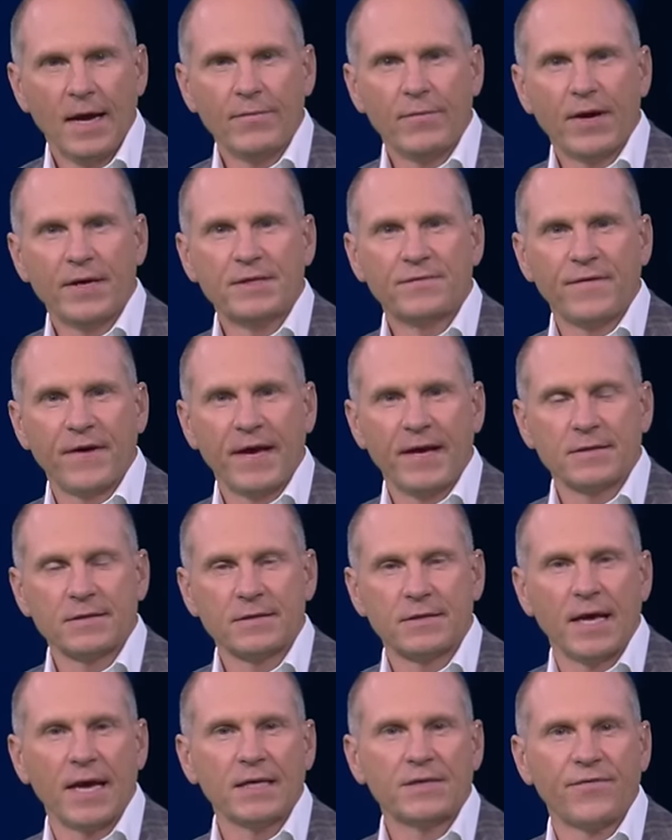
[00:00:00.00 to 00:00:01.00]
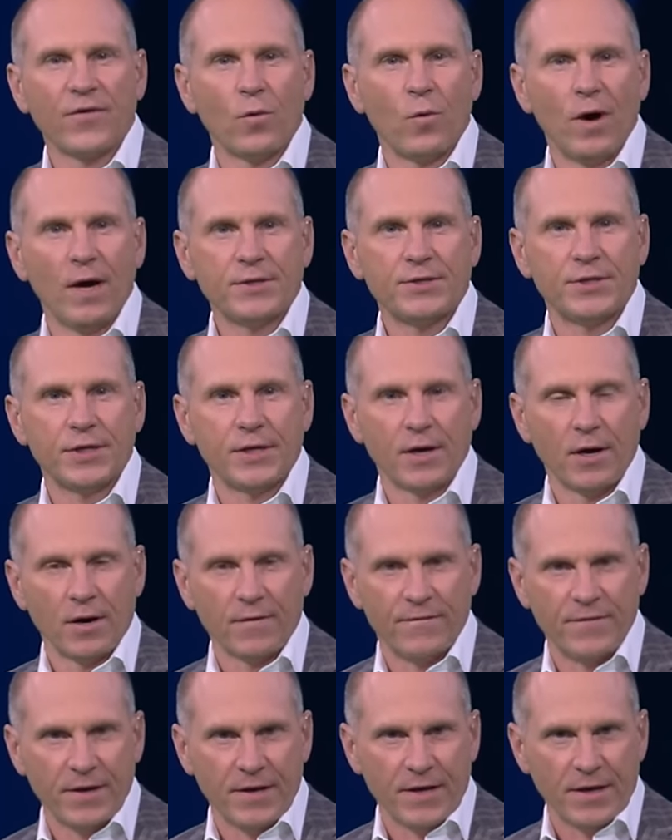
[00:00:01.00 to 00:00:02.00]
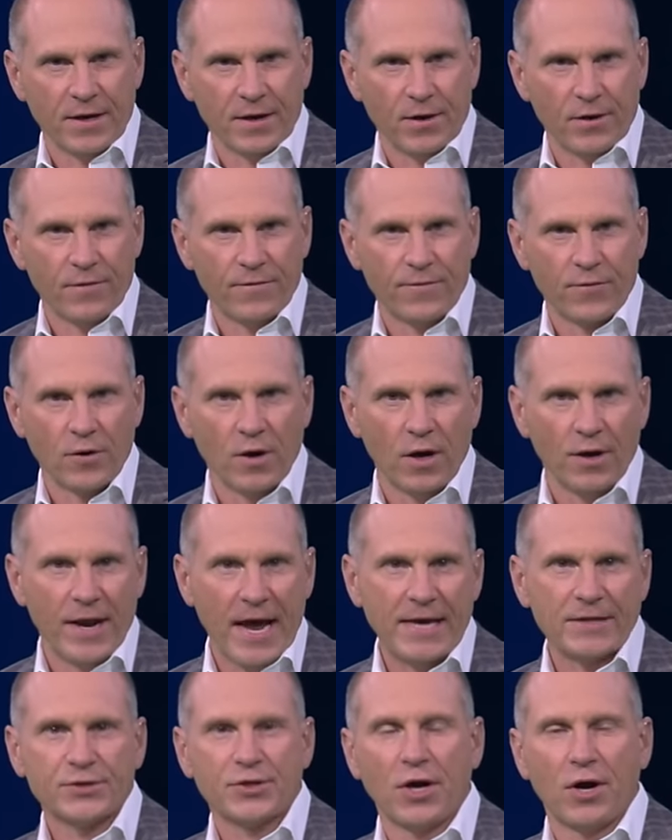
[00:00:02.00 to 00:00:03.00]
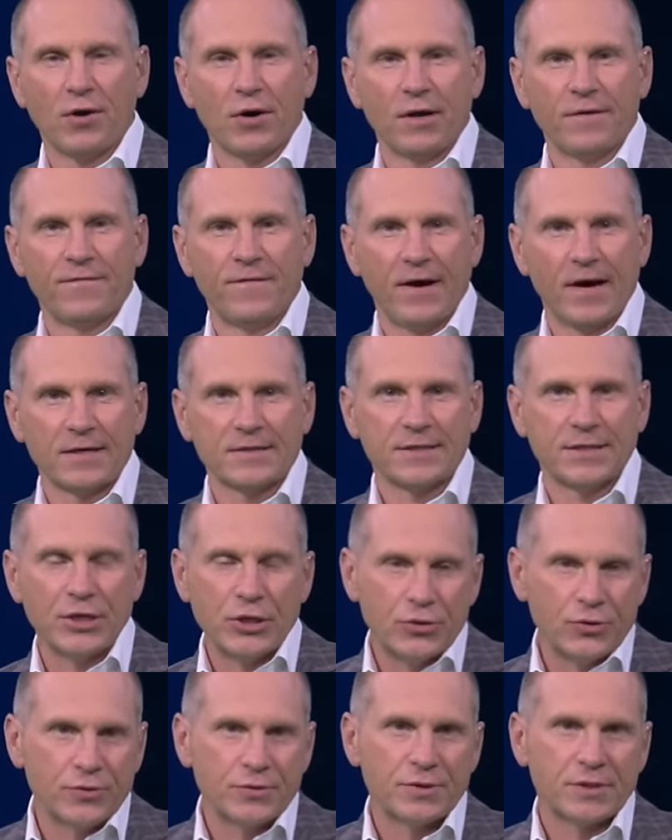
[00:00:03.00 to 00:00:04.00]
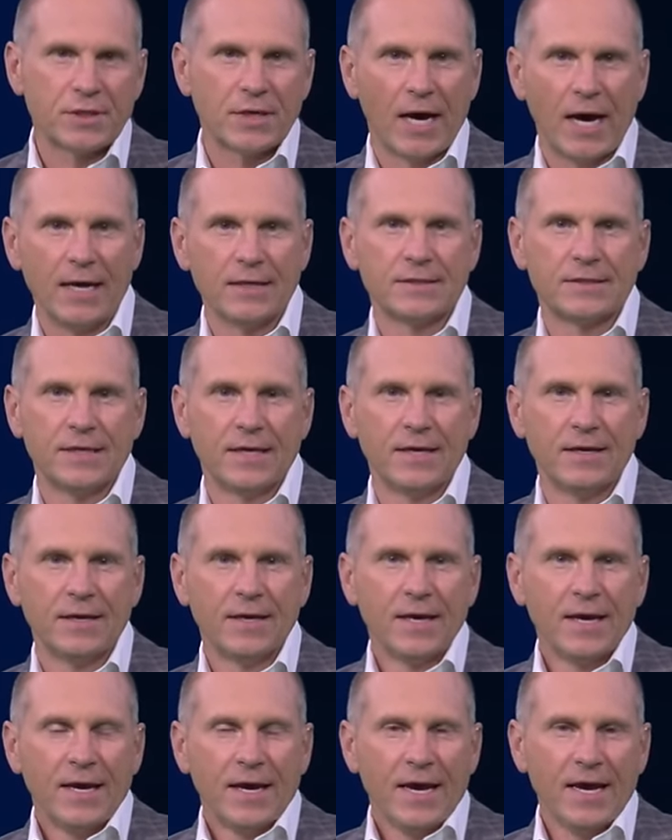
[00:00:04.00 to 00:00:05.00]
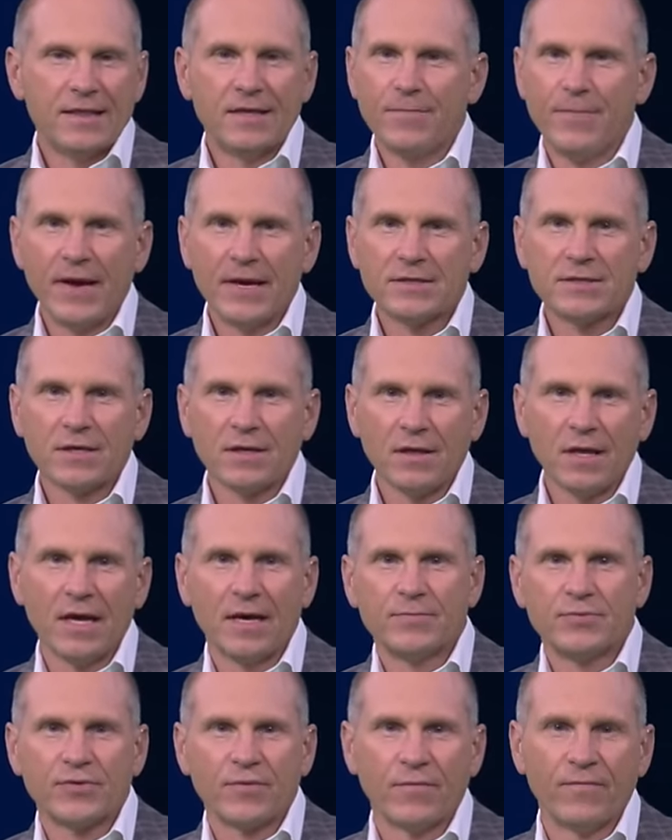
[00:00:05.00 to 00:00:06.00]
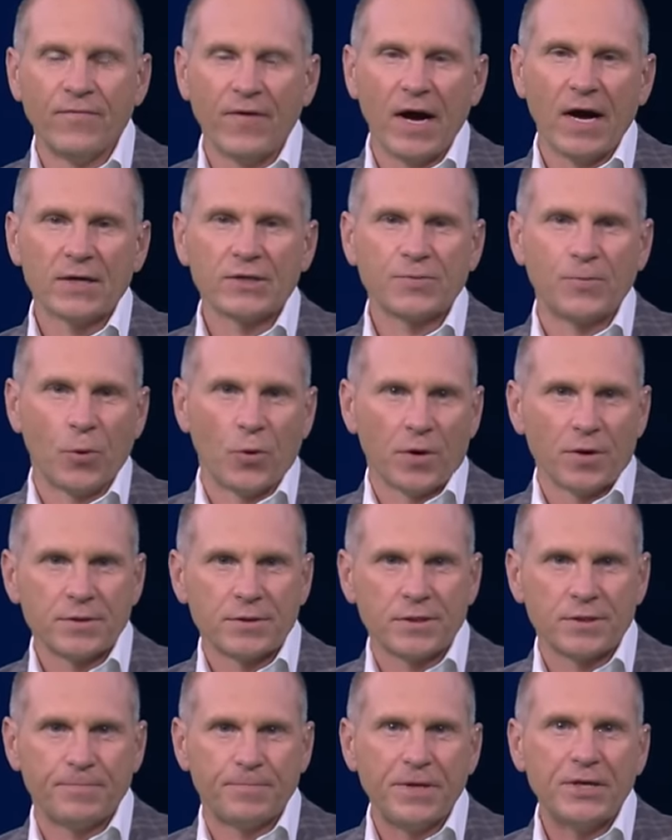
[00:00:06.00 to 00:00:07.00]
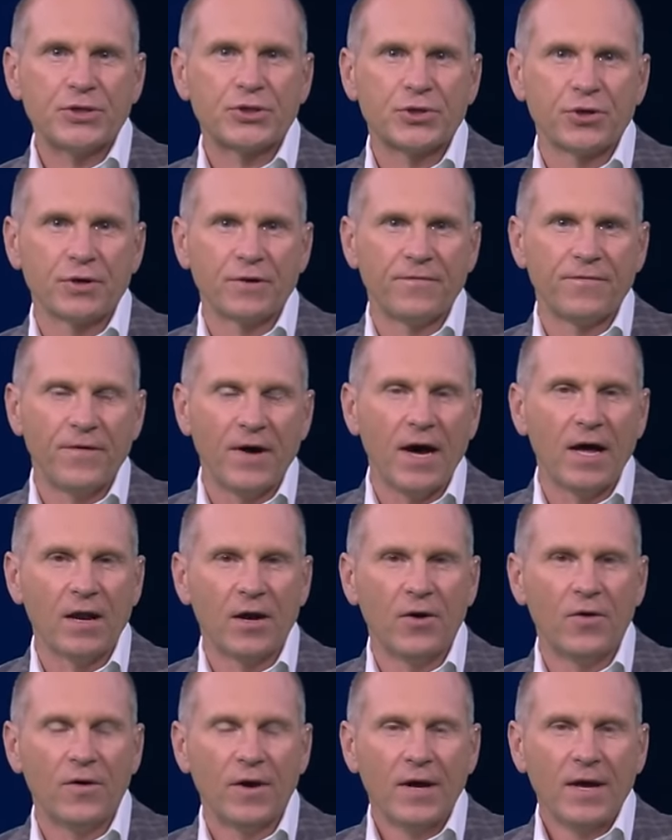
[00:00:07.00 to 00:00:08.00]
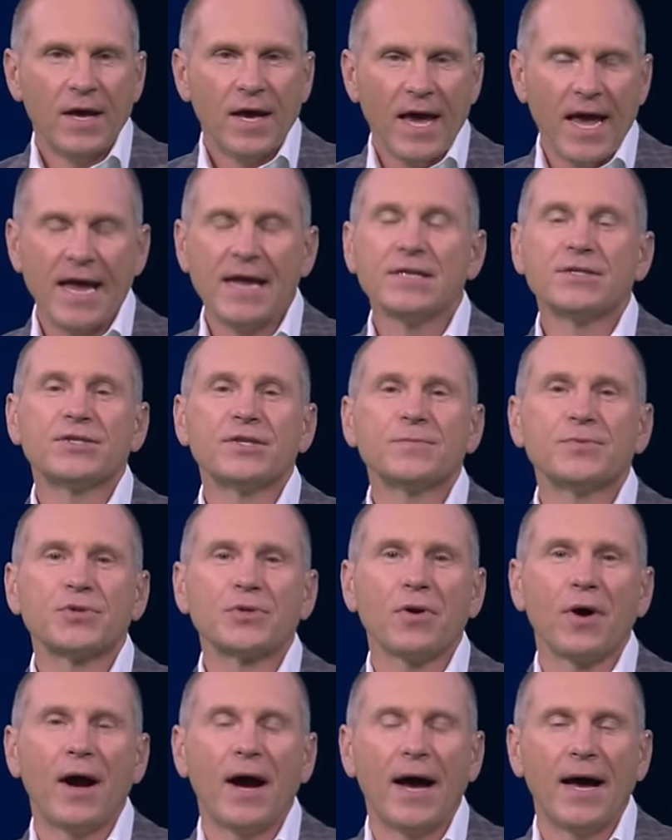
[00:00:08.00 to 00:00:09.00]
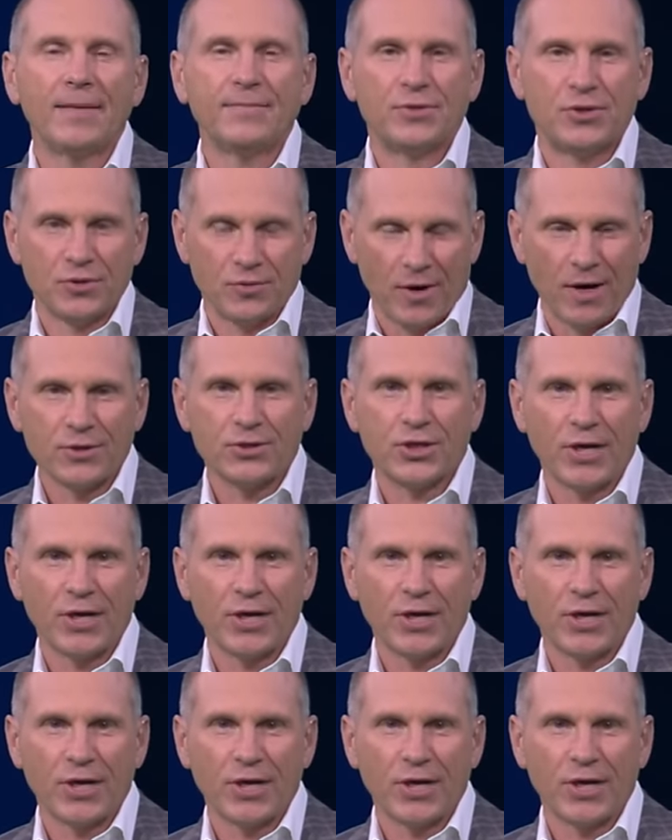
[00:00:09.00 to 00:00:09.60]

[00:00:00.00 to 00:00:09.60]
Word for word: Hey race fans, thanks for watching our video. For all NASCAR on Fox News content and the best clips from Fox Sports, be sure to follow and subscribe to our